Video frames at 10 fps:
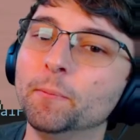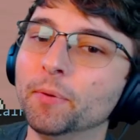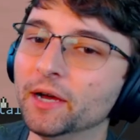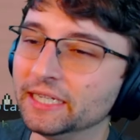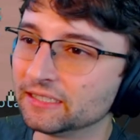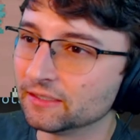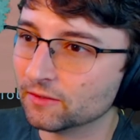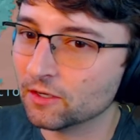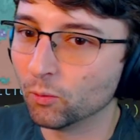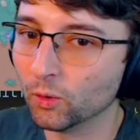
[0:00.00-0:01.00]
But
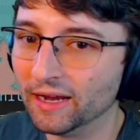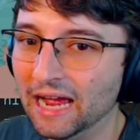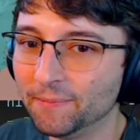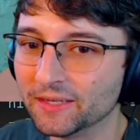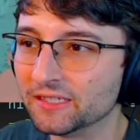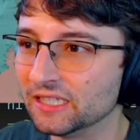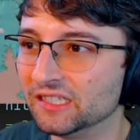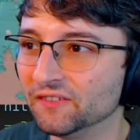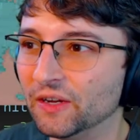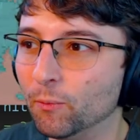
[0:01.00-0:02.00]
what happens
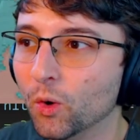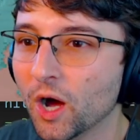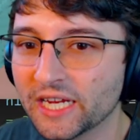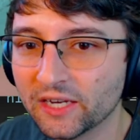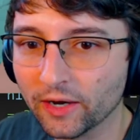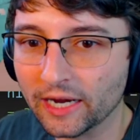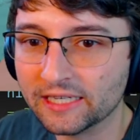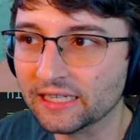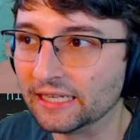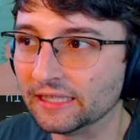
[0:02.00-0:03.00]
is if I'm walking
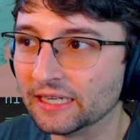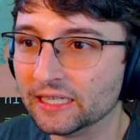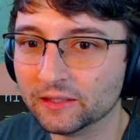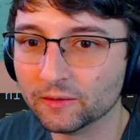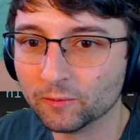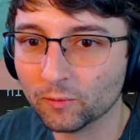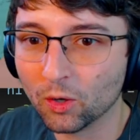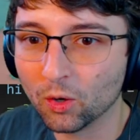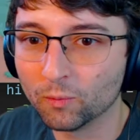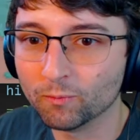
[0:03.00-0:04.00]
right and then I
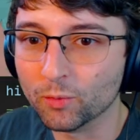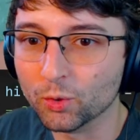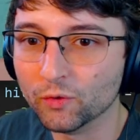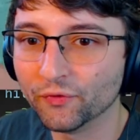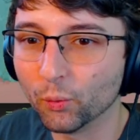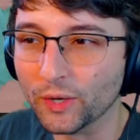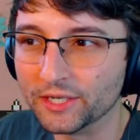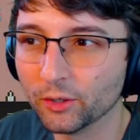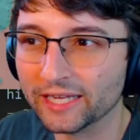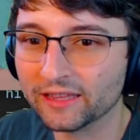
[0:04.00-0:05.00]
move the
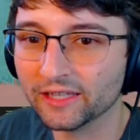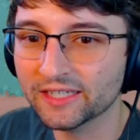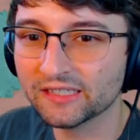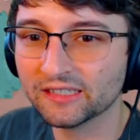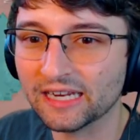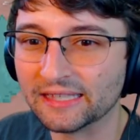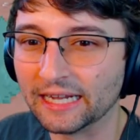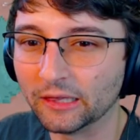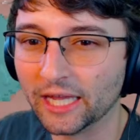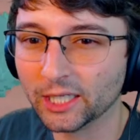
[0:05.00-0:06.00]
window like this and then
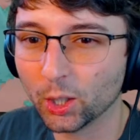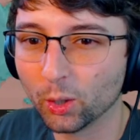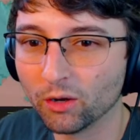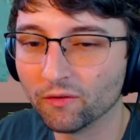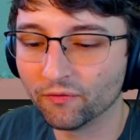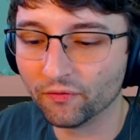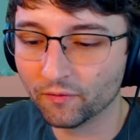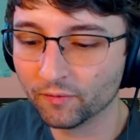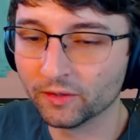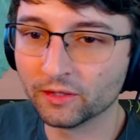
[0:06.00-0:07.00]
I let go of
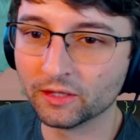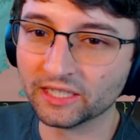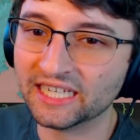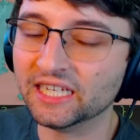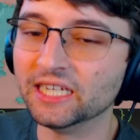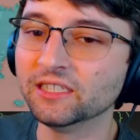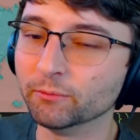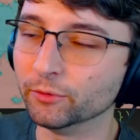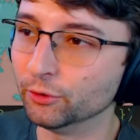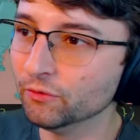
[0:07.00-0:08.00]
the key to
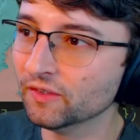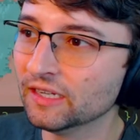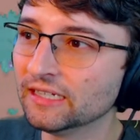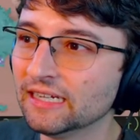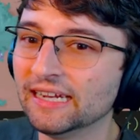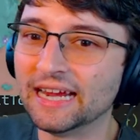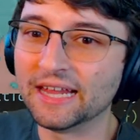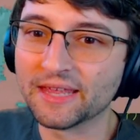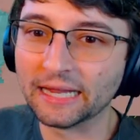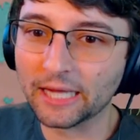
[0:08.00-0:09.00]
move
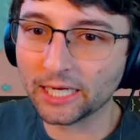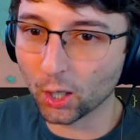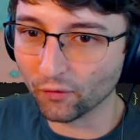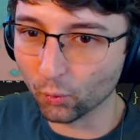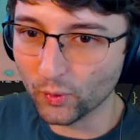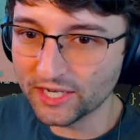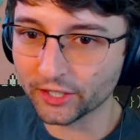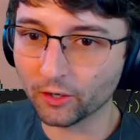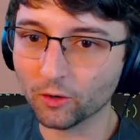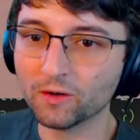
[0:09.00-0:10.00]
and then I let go of the
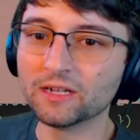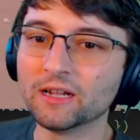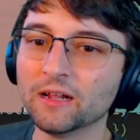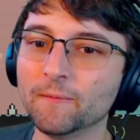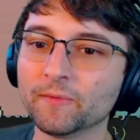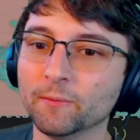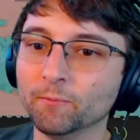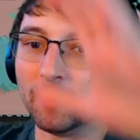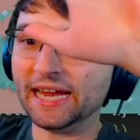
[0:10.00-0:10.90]
window, my